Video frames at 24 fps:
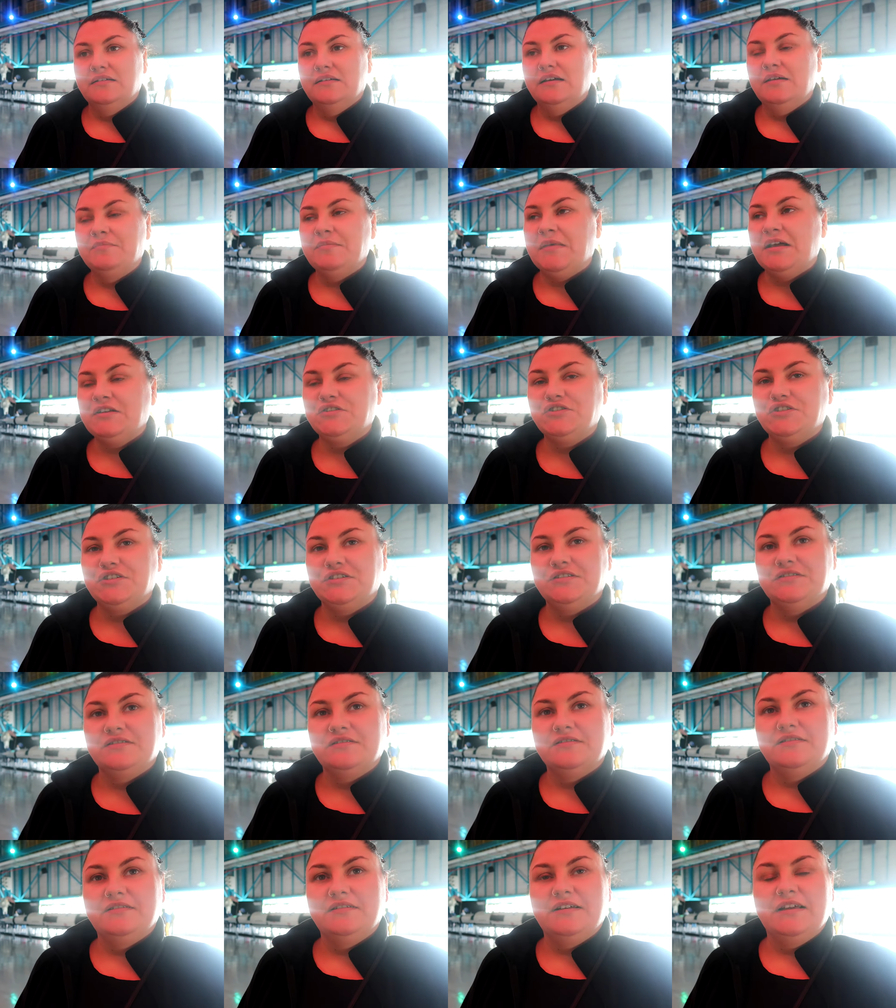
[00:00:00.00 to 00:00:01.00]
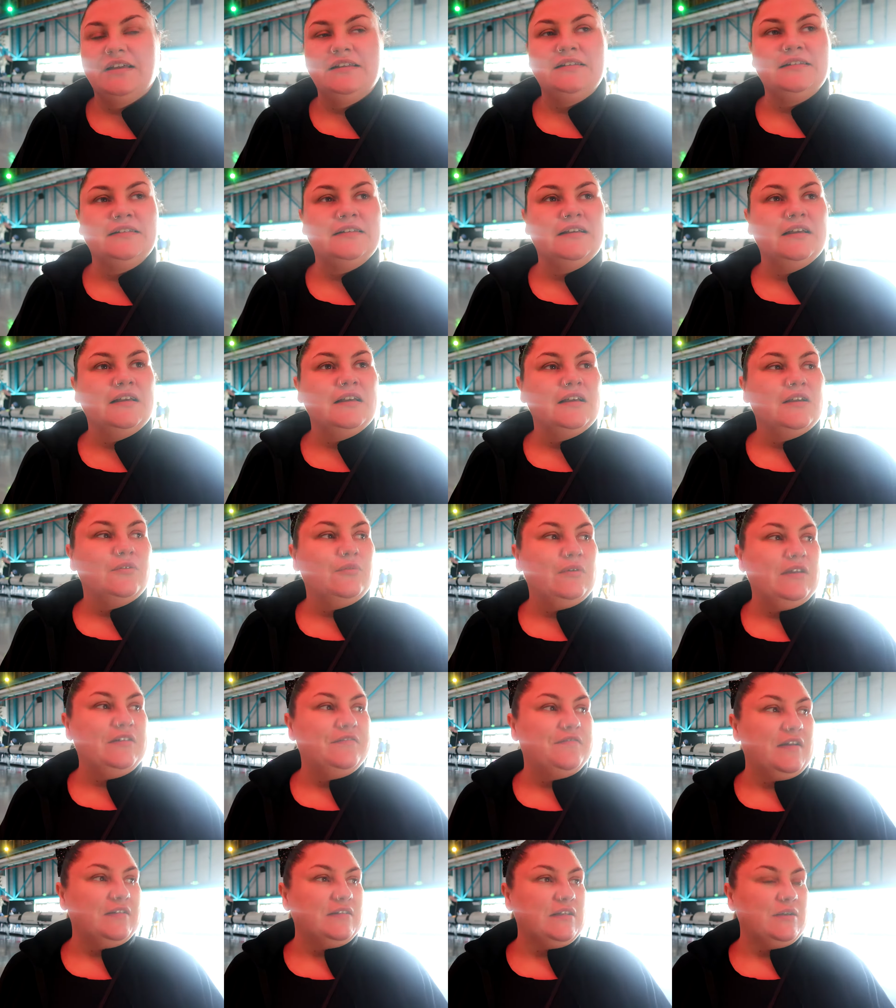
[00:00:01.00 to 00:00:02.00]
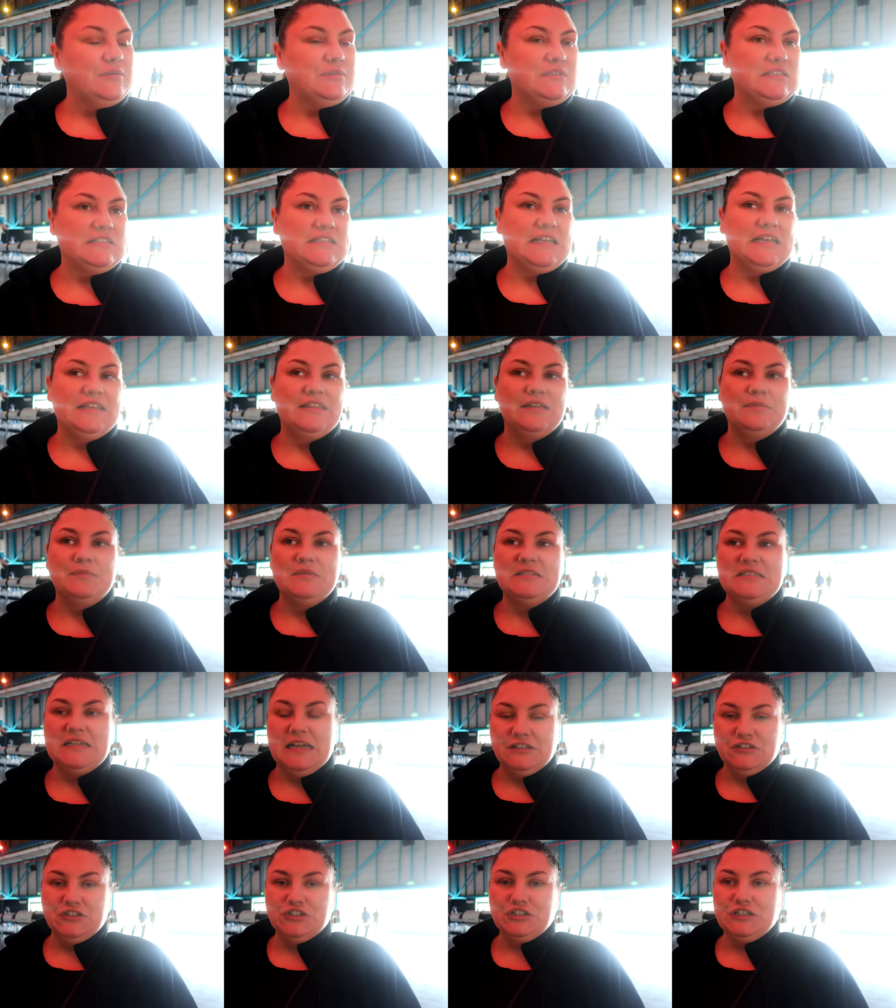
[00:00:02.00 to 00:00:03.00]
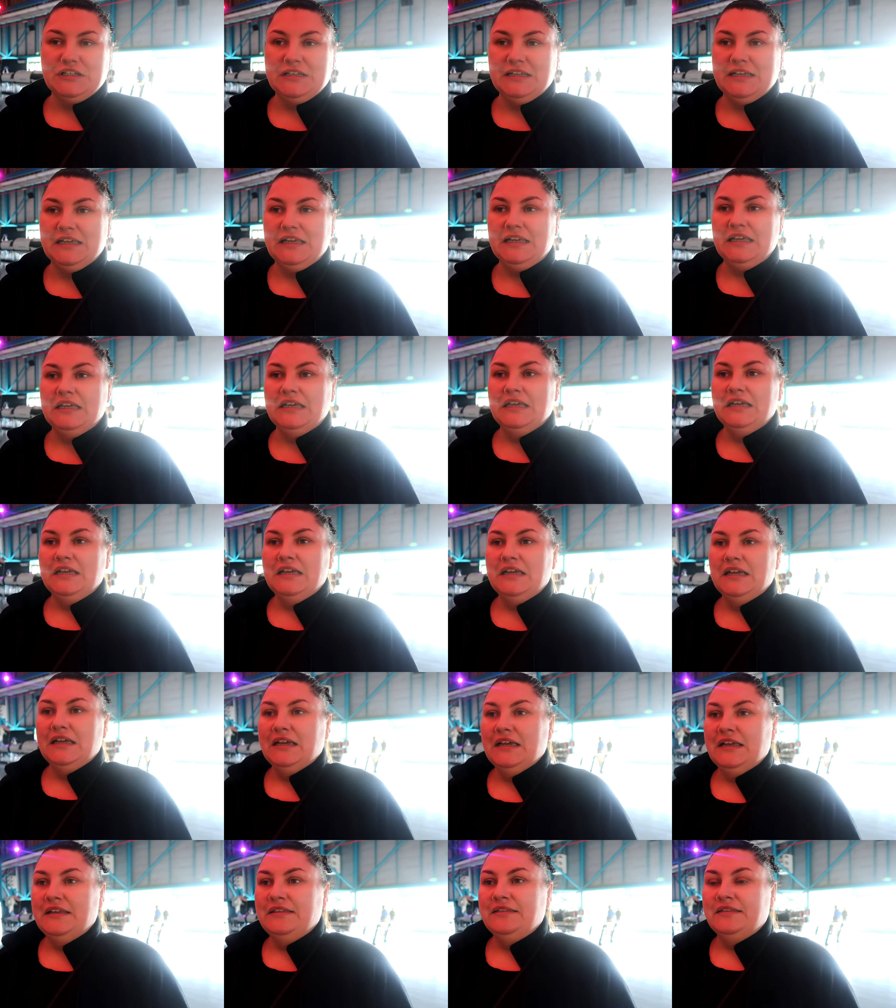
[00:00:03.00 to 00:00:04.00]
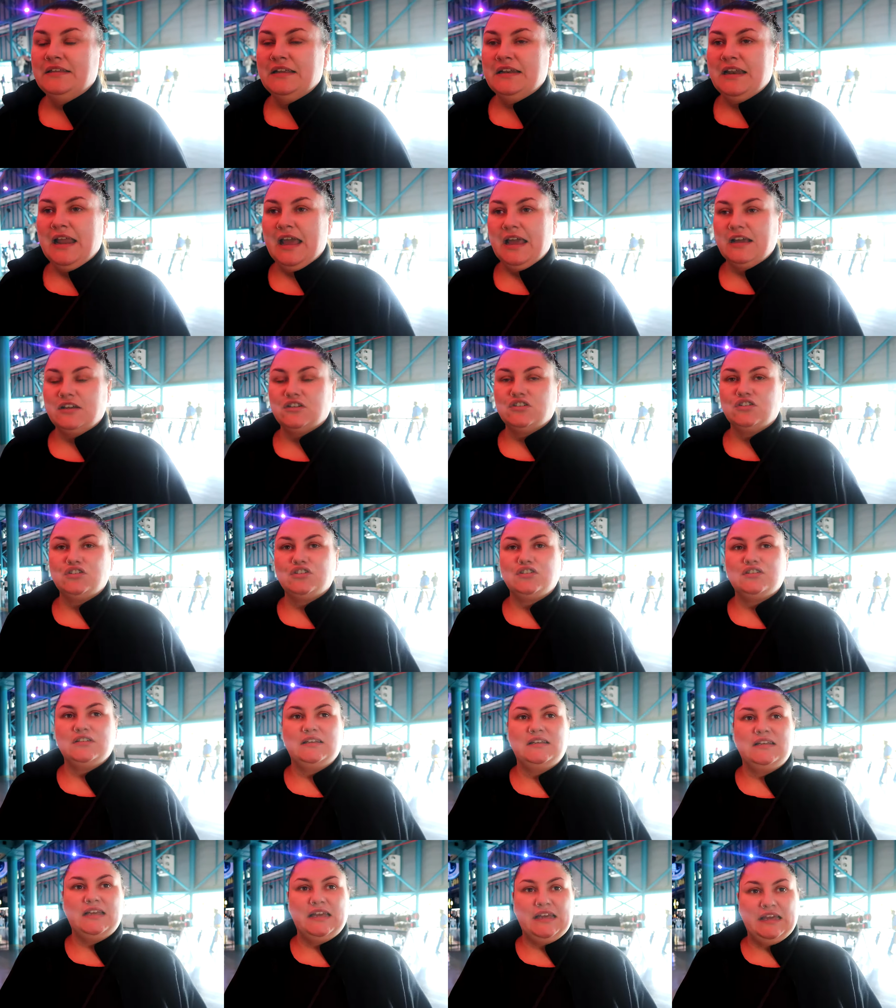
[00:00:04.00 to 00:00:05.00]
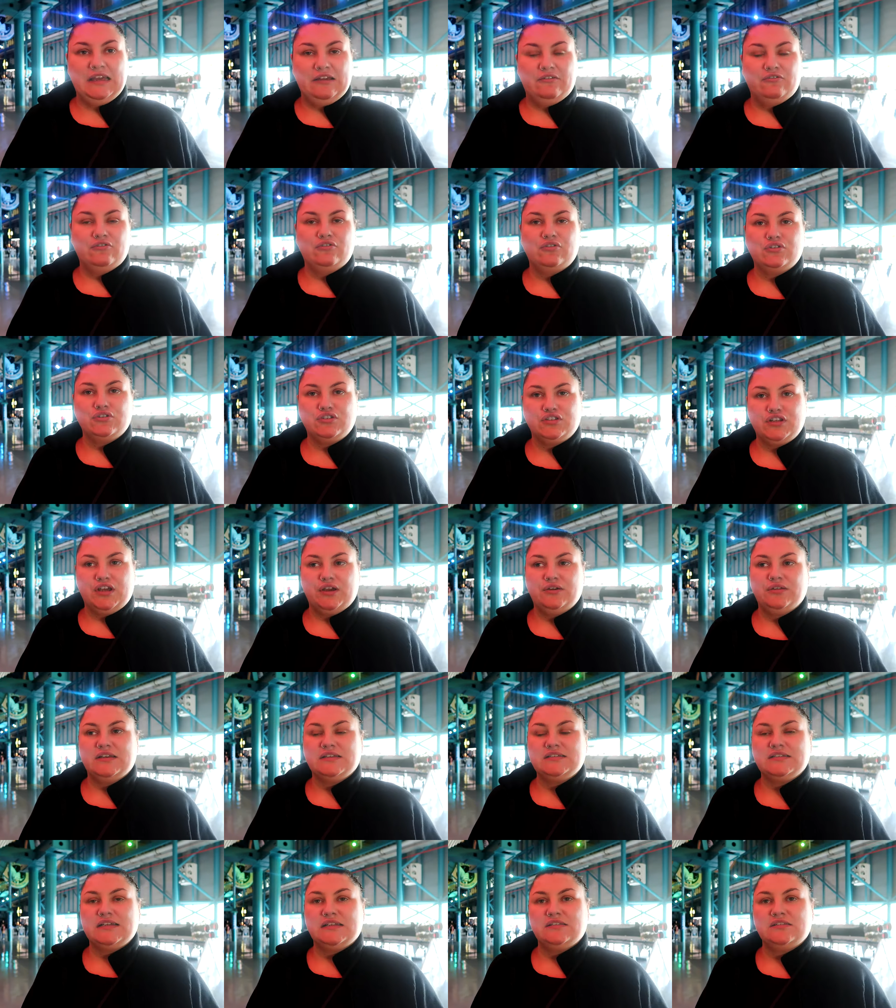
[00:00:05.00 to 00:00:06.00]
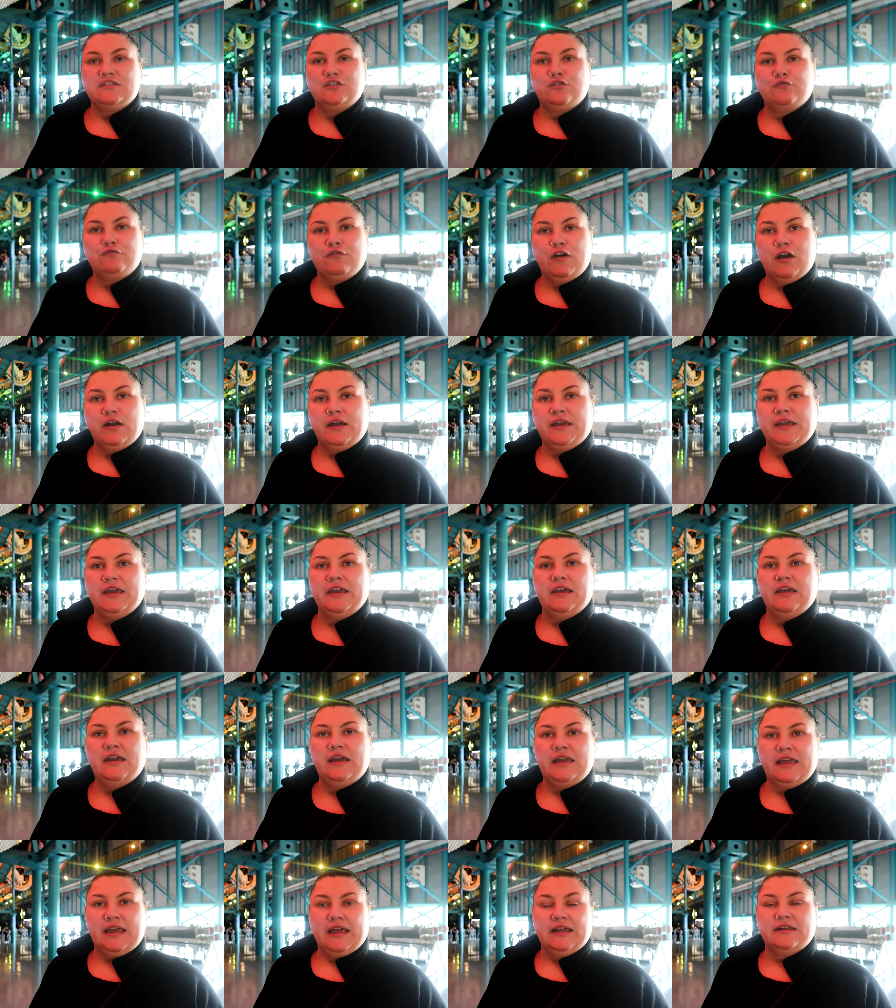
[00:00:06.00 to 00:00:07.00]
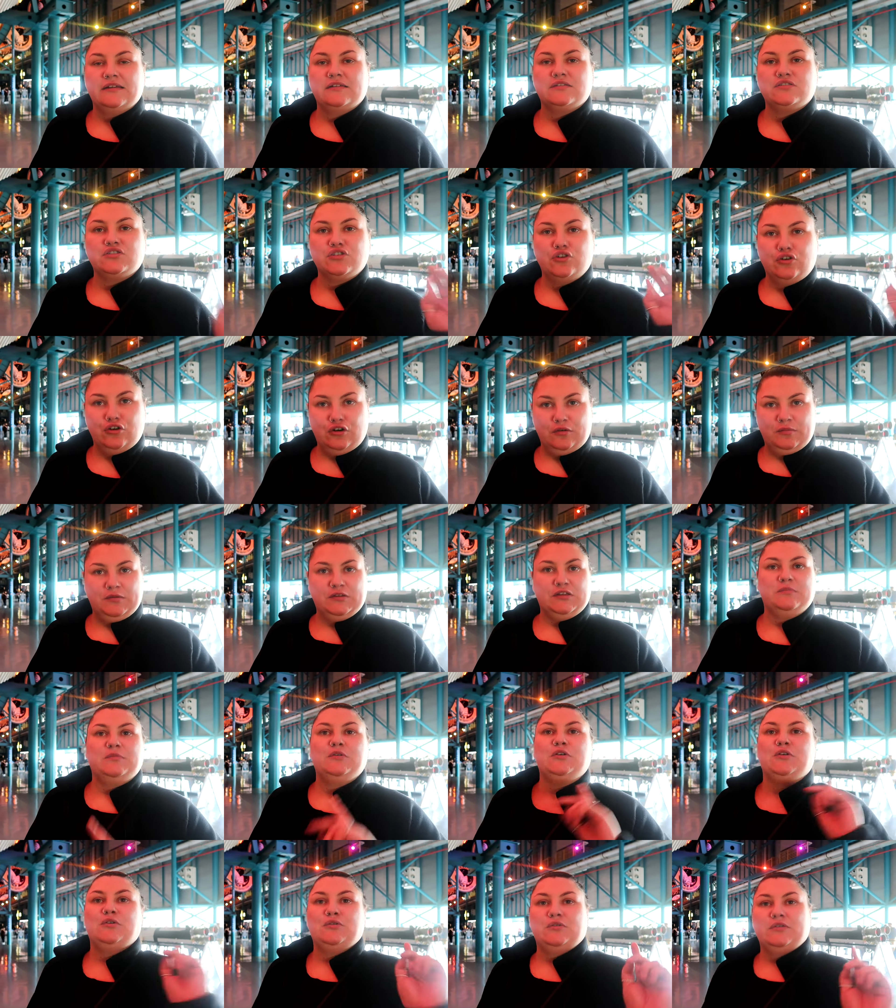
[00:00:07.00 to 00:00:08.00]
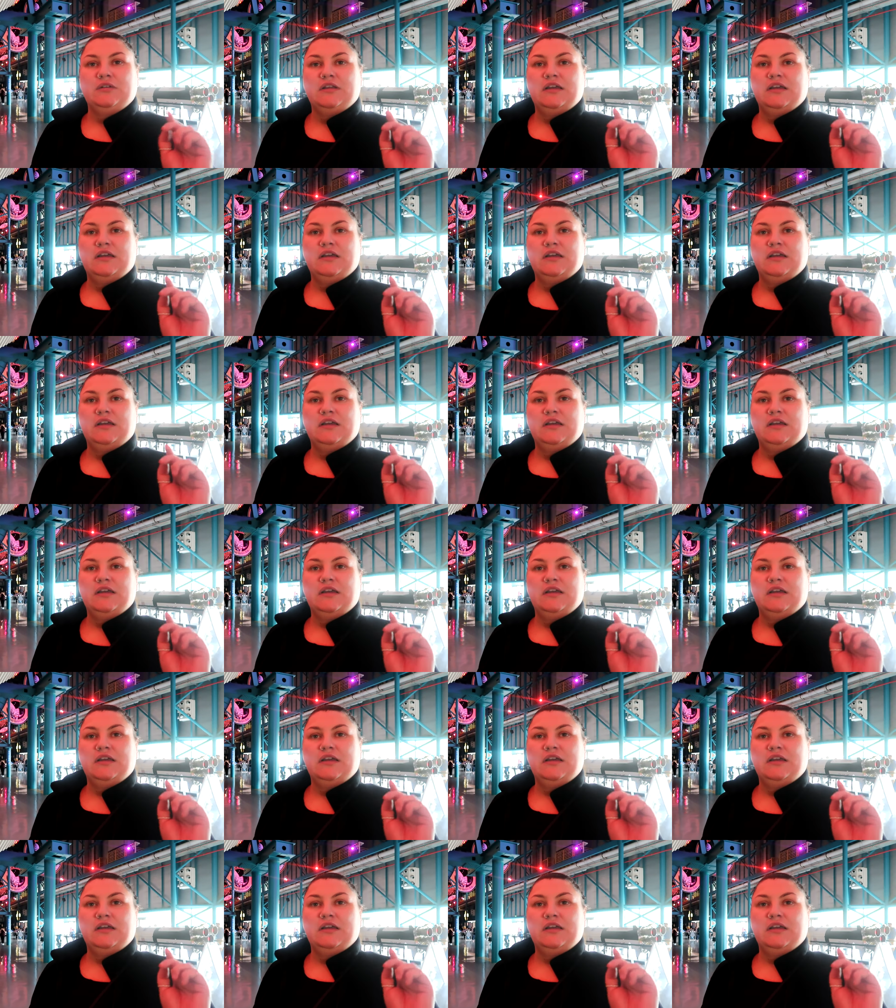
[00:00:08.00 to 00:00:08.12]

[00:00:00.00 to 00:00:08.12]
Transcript: Imagine. And we found out today that potentially in the next year or so they're sending a rocket again to orbit the moon